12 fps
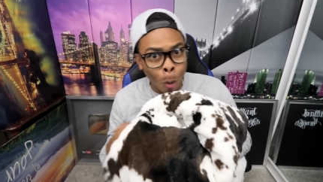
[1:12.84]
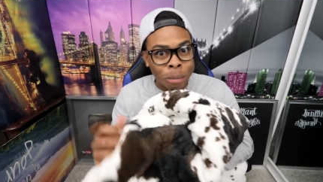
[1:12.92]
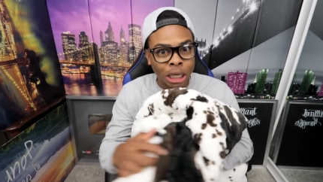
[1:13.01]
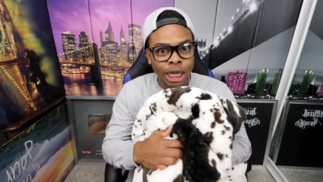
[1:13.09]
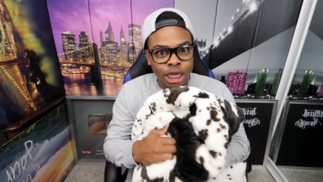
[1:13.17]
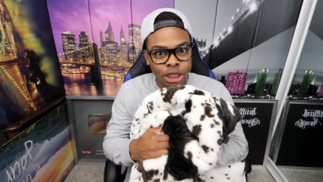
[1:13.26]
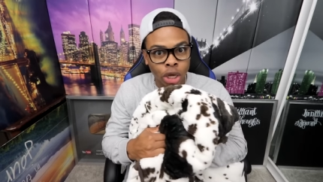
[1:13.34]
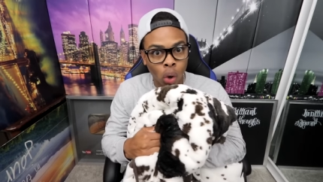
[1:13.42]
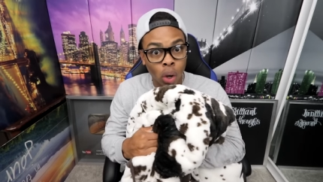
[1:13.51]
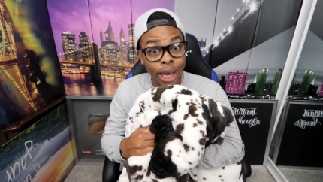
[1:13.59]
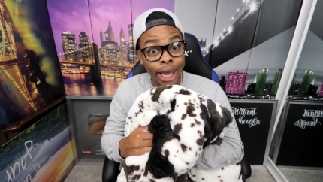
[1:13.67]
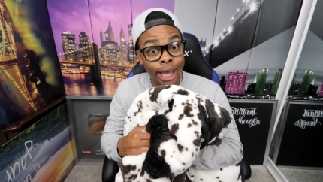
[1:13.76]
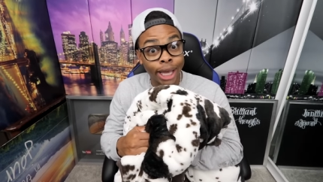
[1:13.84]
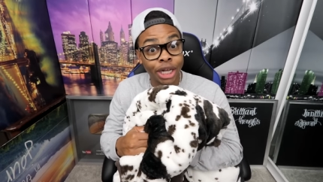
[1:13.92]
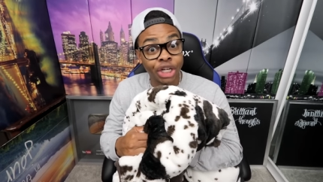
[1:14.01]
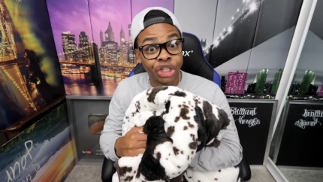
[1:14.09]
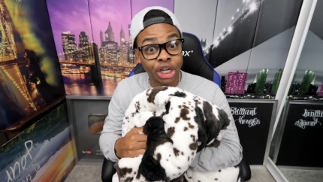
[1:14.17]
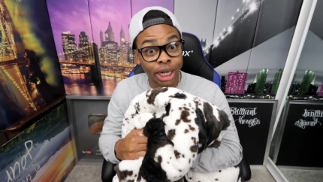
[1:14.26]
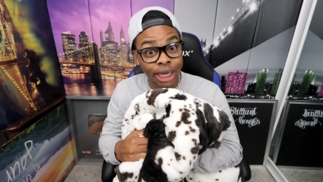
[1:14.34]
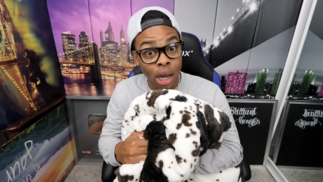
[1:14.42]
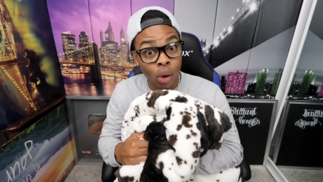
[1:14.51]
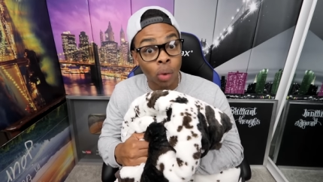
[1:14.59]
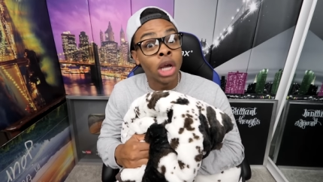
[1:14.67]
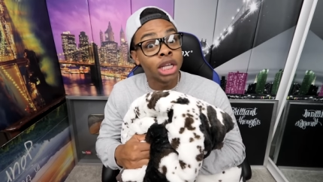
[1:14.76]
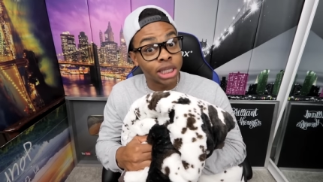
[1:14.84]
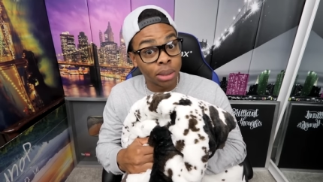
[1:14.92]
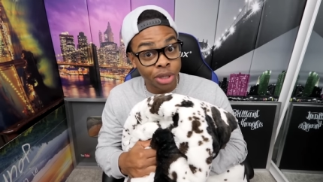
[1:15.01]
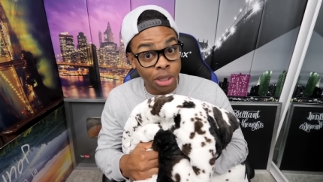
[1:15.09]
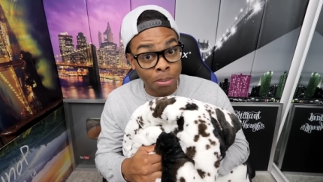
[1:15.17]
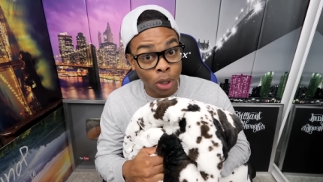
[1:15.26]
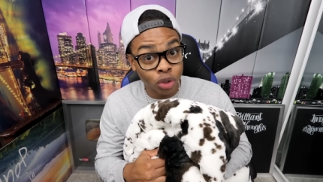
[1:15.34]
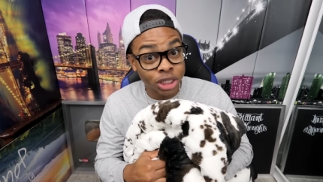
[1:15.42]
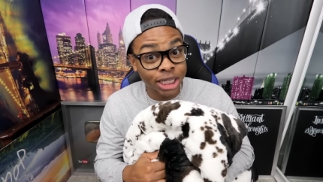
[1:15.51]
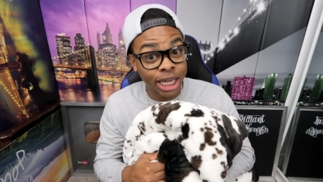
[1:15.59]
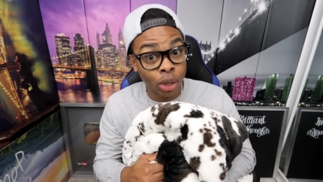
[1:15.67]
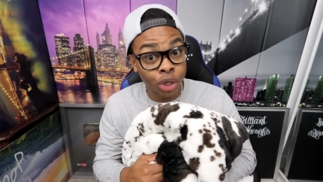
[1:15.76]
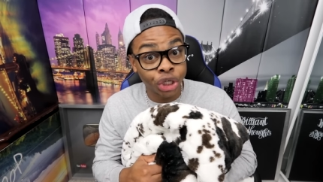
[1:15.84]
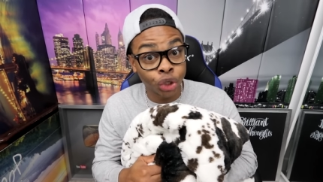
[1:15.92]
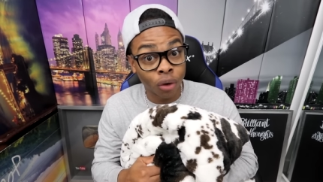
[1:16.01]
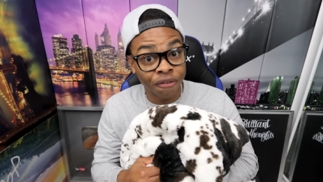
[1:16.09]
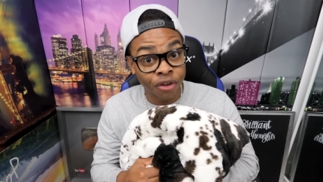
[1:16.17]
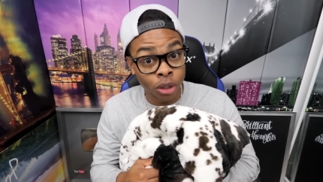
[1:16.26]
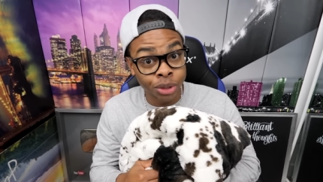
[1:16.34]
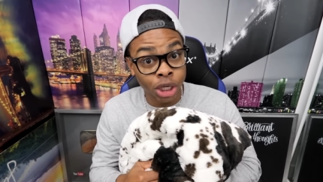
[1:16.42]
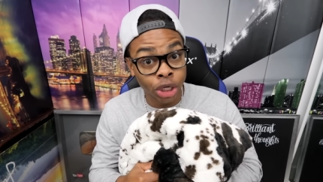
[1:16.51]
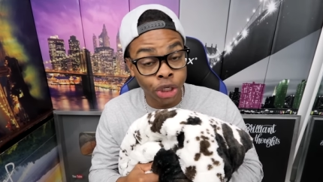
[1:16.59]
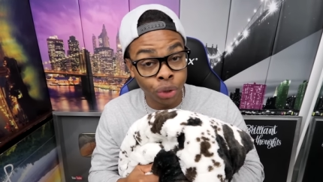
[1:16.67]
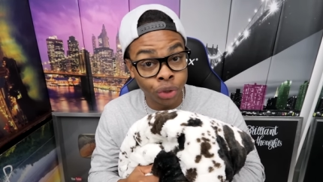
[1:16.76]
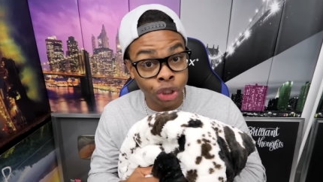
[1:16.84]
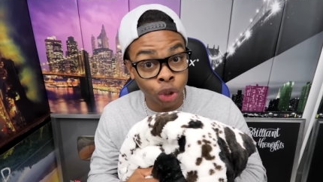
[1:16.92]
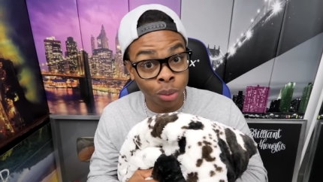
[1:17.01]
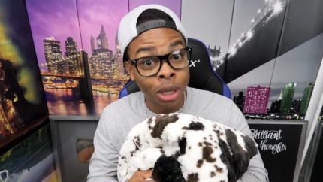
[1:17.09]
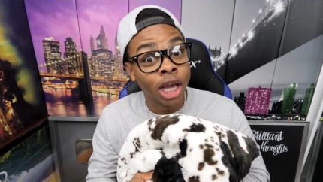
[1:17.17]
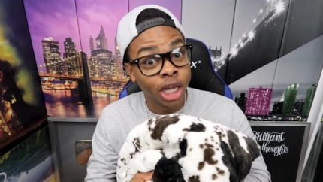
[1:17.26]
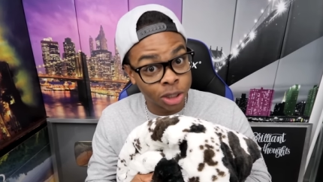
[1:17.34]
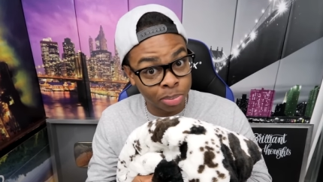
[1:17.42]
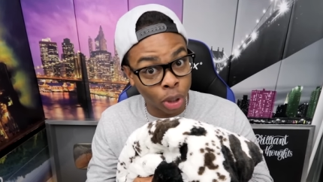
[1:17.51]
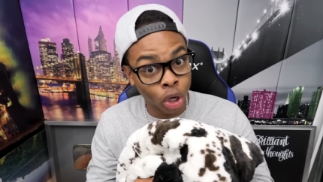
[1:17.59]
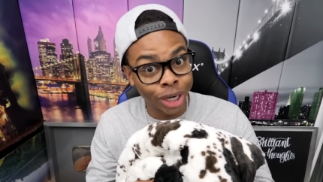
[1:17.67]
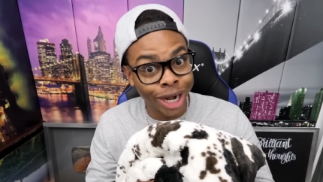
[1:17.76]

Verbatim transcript: but let's go ahead and check out some of the most scary short films on YouTube is part